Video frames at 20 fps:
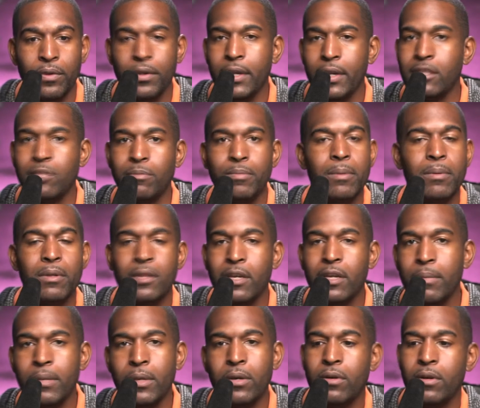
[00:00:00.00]
You got some people in the
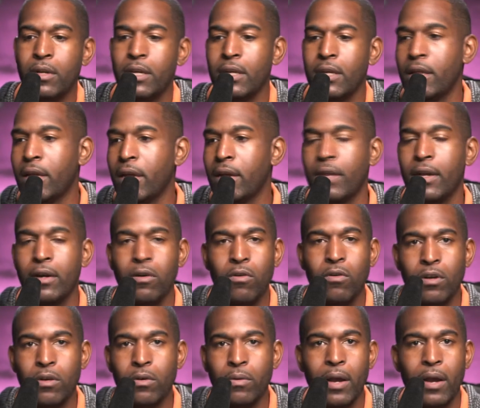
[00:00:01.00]
community. They're
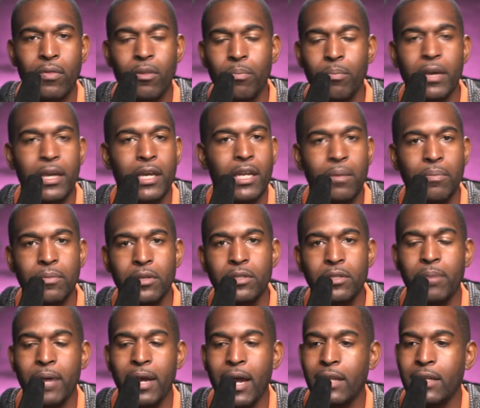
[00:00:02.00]
going around. They're picking up
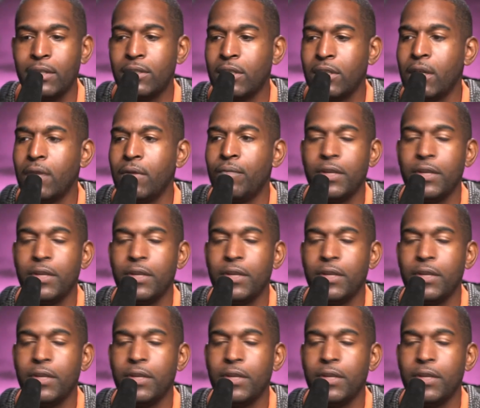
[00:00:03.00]
these ballots.